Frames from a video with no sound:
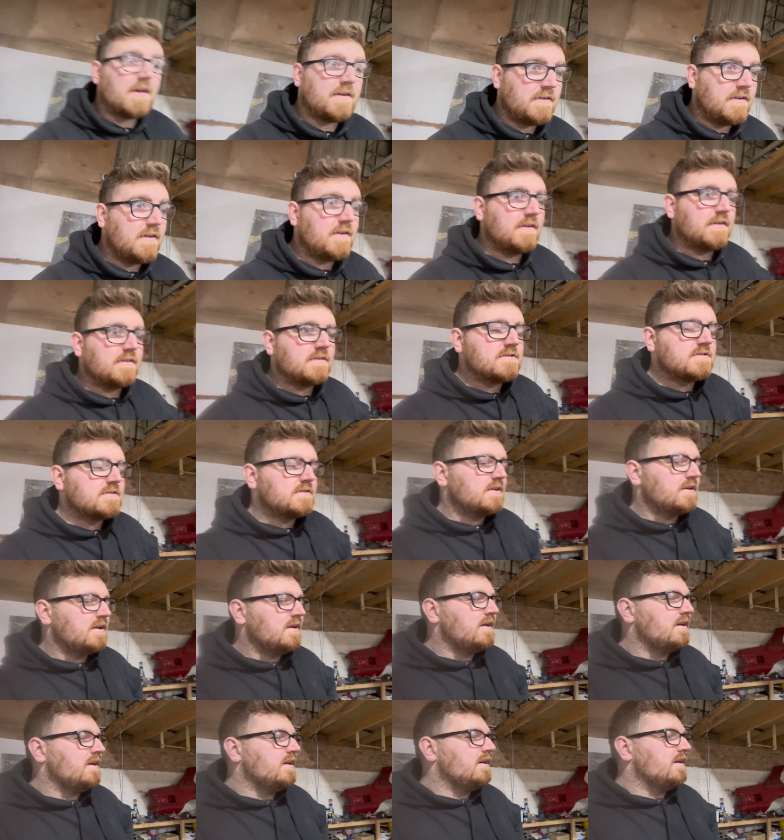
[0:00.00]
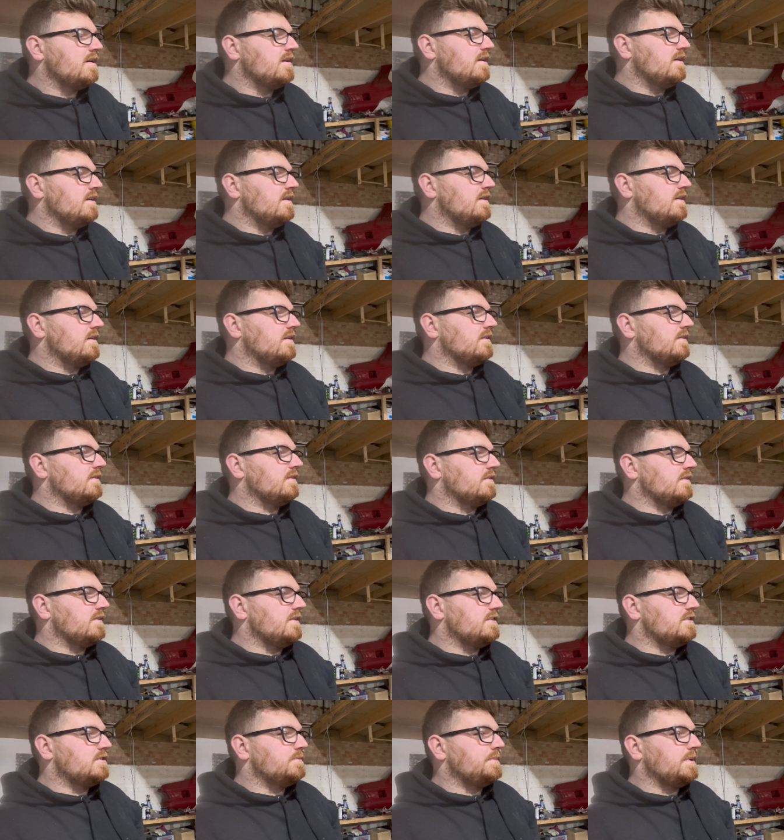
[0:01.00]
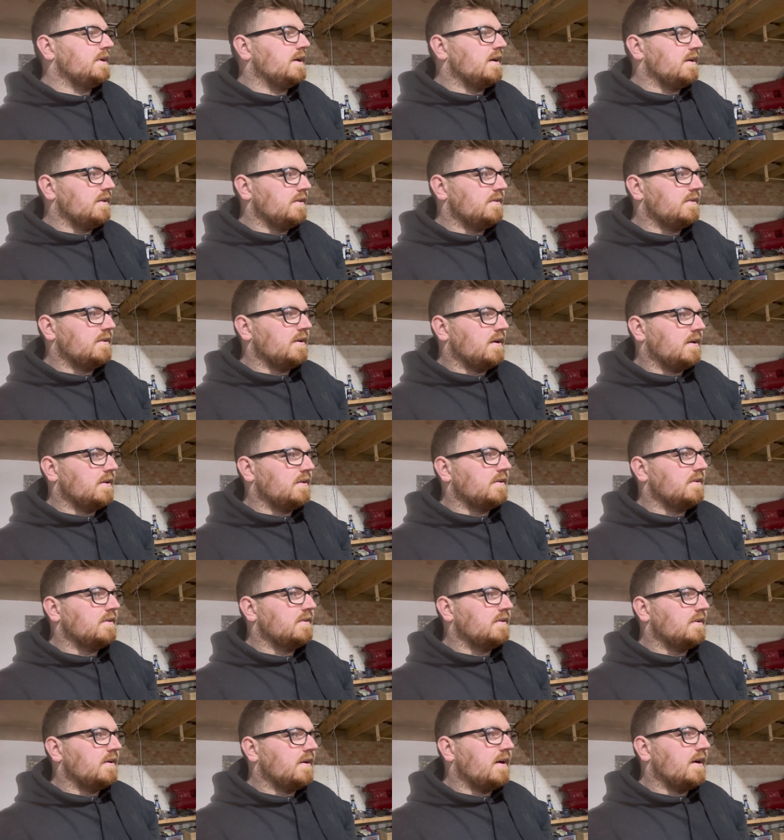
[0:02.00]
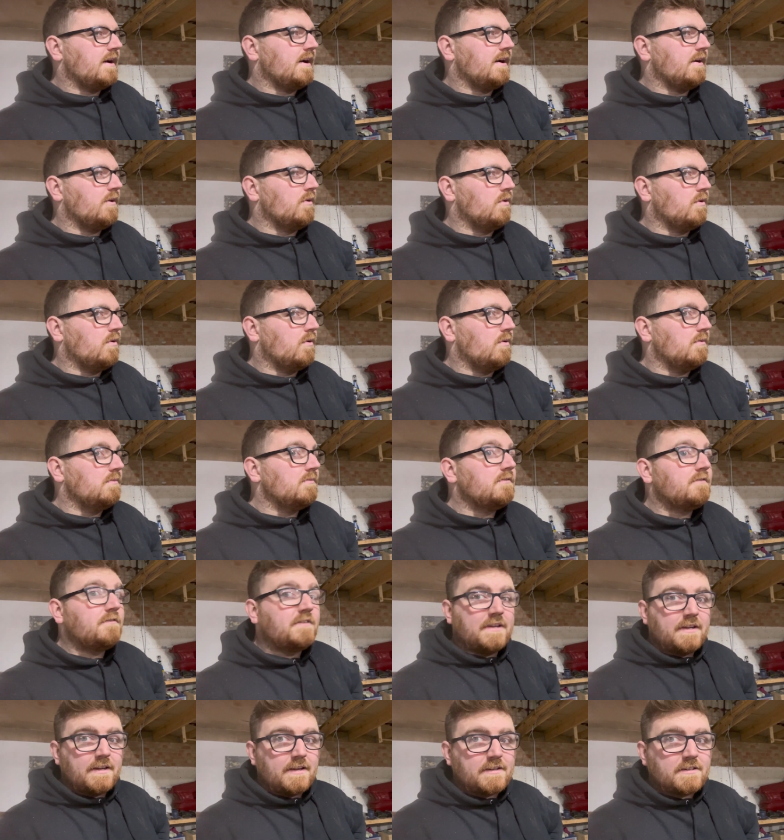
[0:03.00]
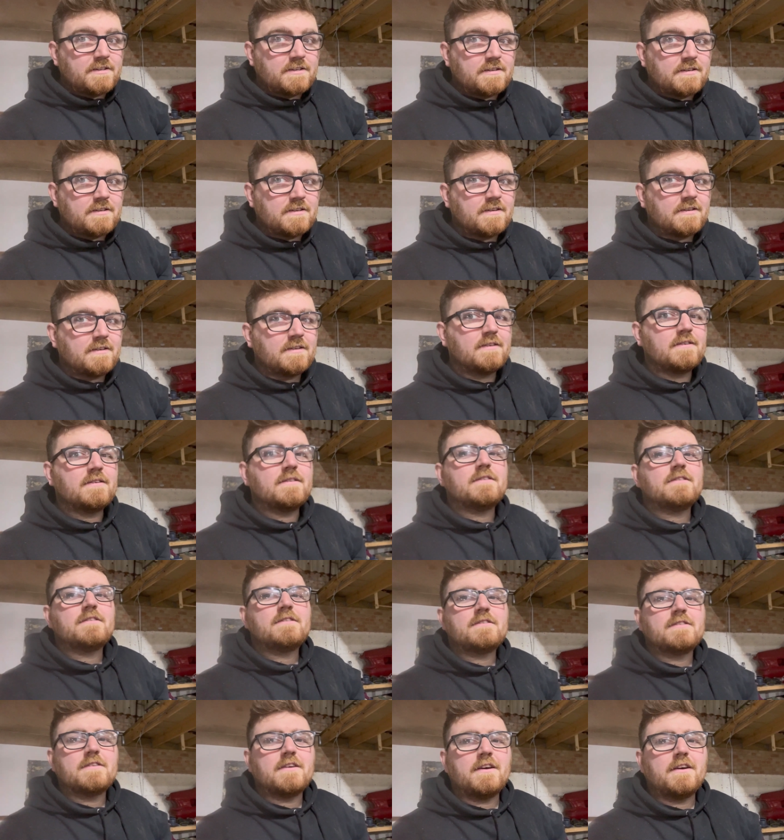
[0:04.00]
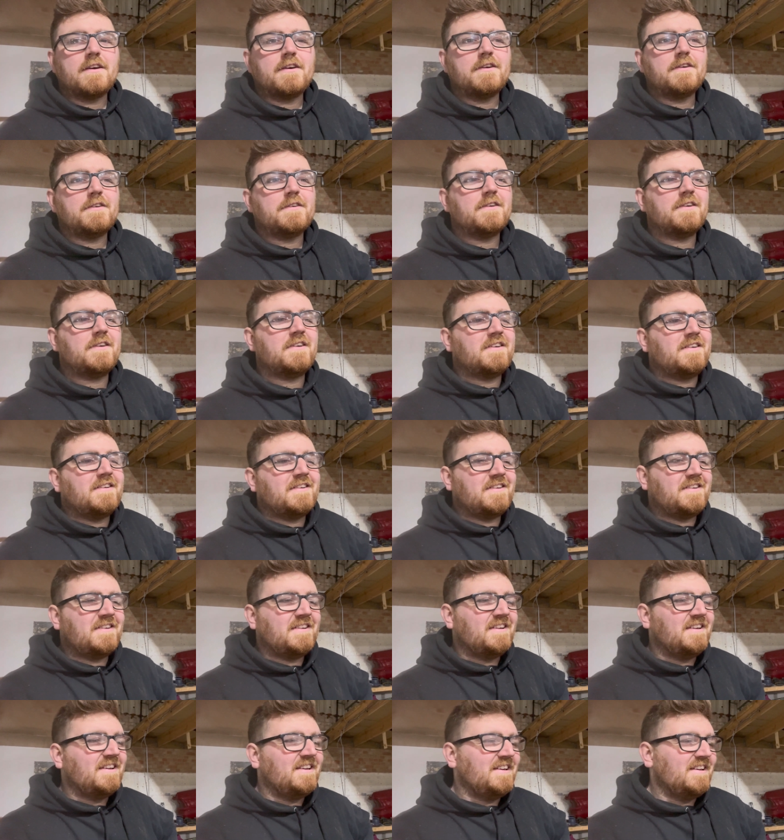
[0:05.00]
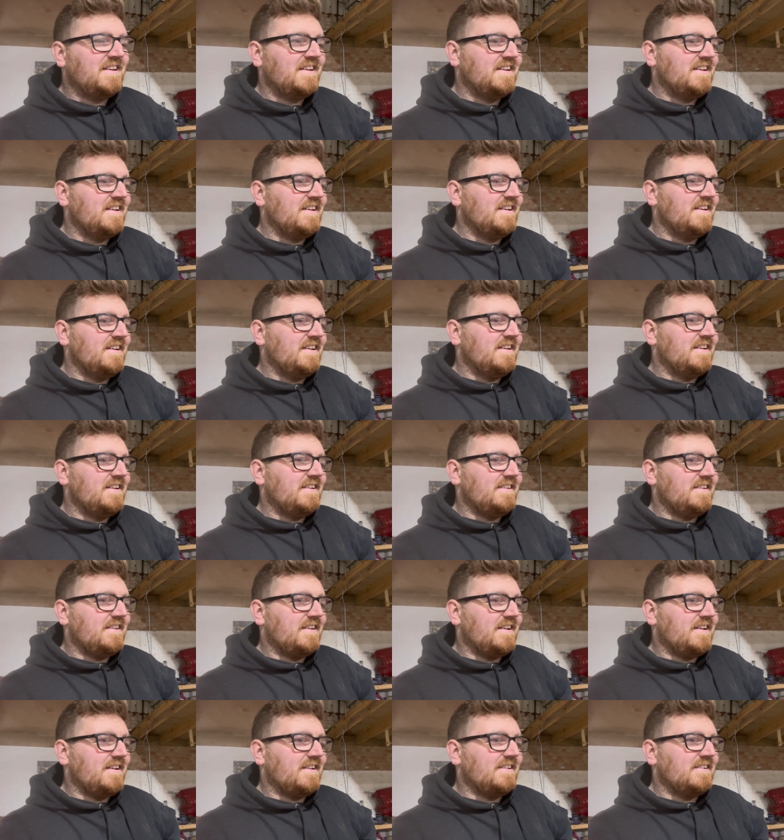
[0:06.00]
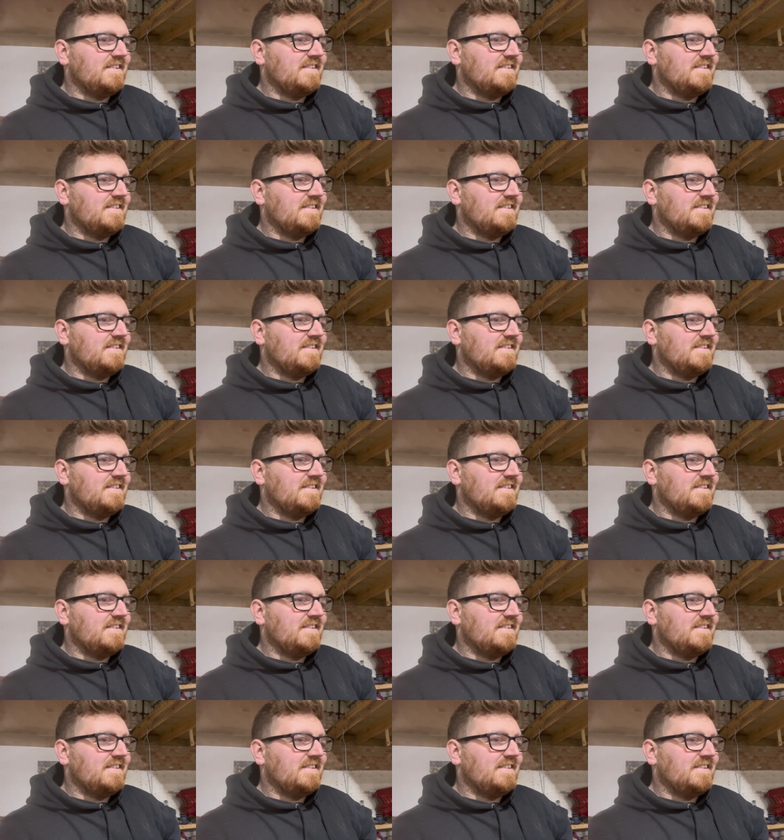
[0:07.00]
years that need to be undone or finished. So yeah,